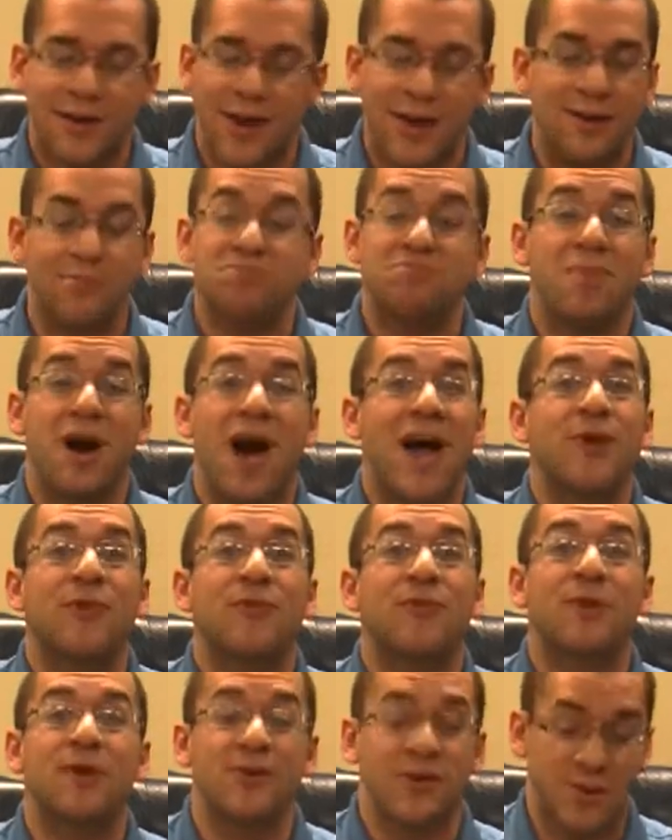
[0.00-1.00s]
And I
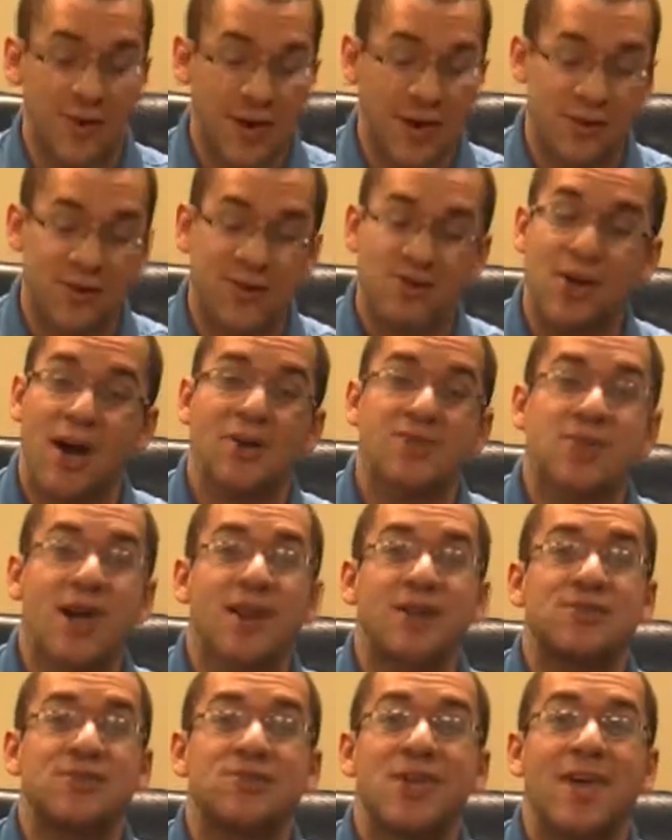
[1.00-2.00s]
don't feel a thing in this ice. I
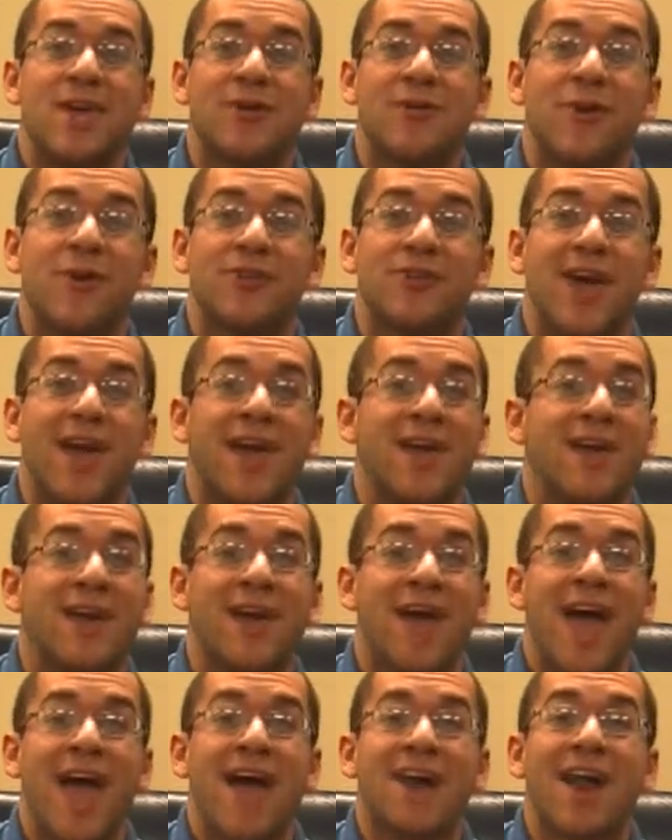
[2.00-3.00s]
can stay here all day
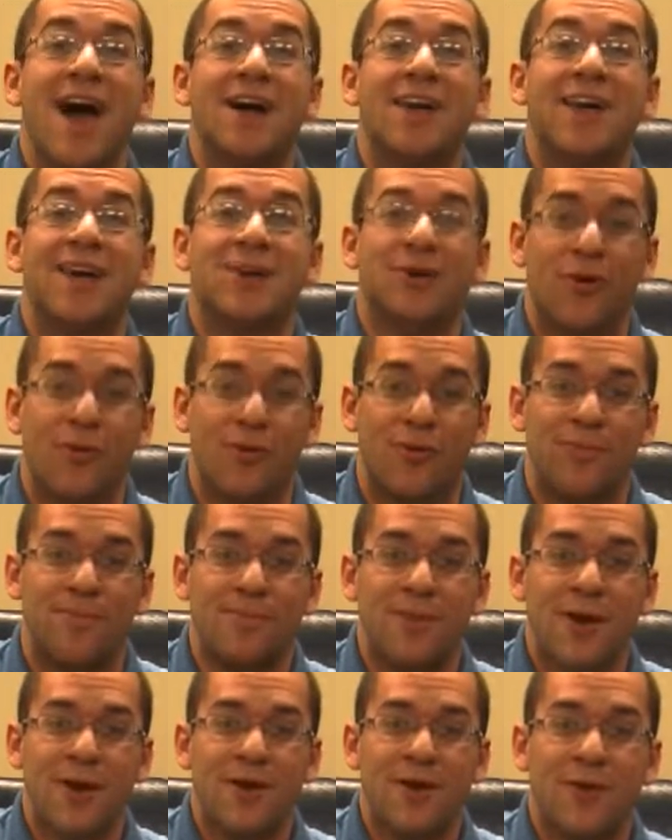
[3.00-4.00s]
and not get cold.
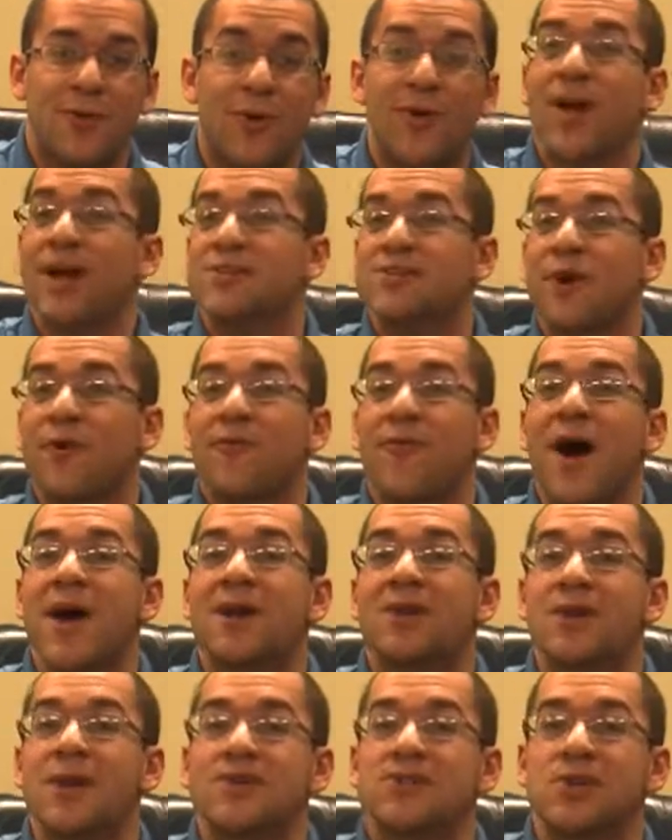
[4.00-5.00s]
Well, that's our
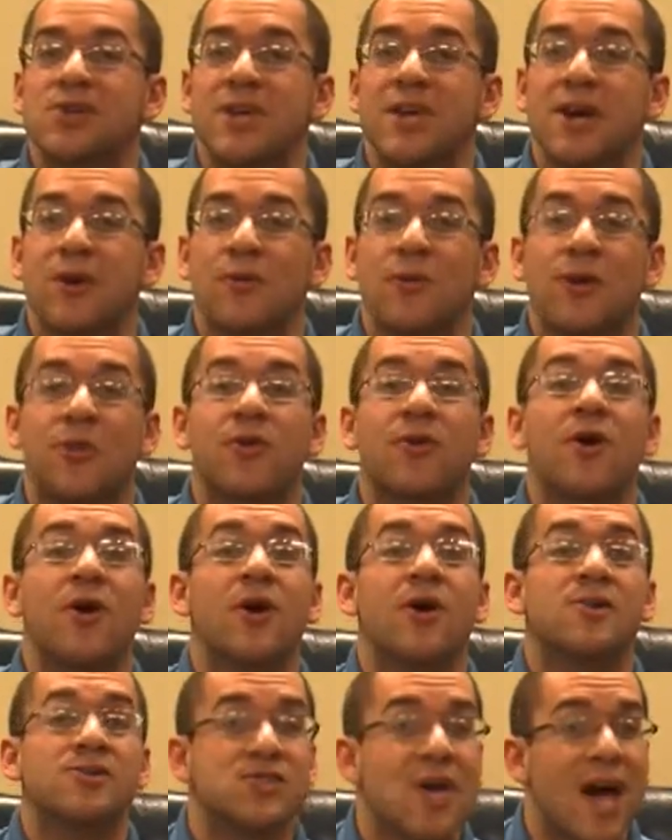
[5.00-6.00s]
final lesson here with
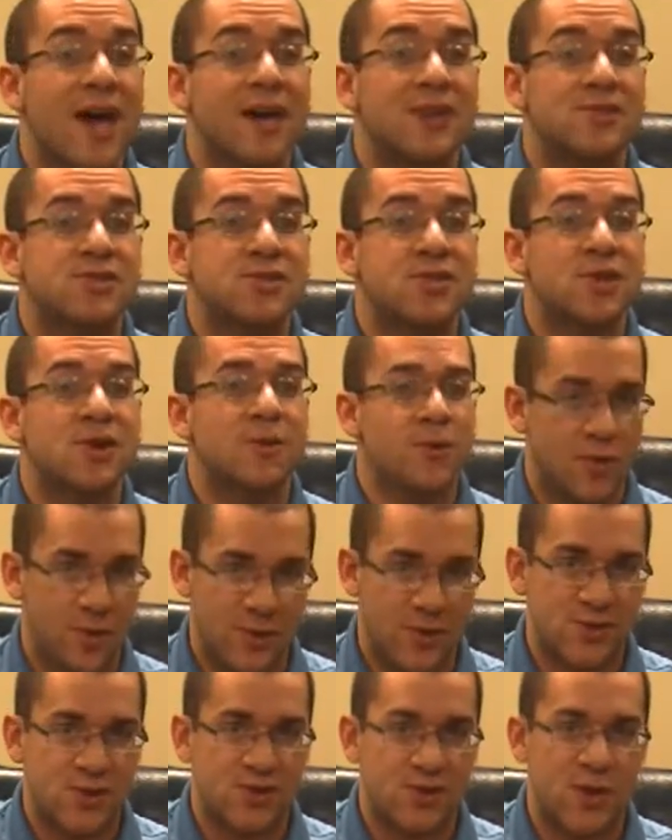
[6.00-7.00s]
science with the
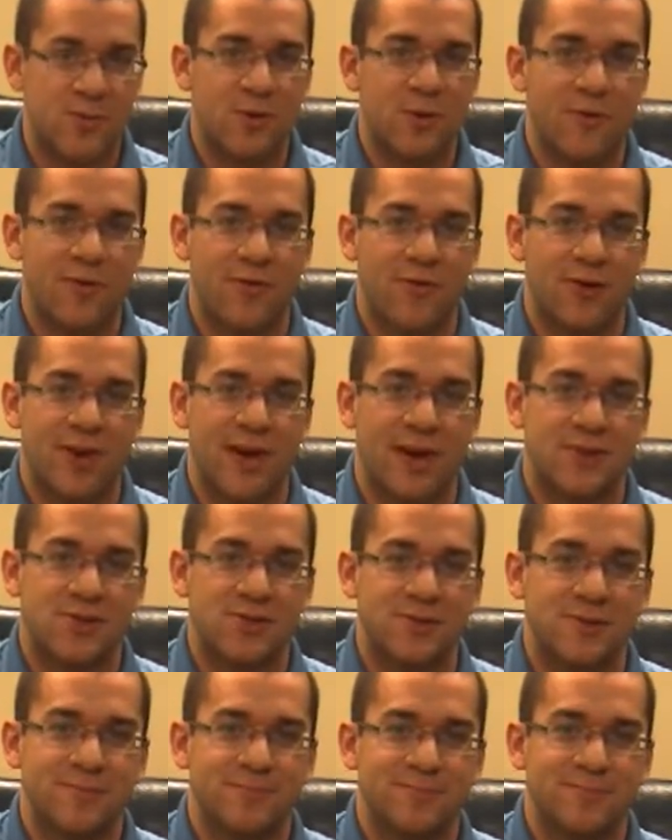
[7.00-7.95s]
Mississippi RiverKings.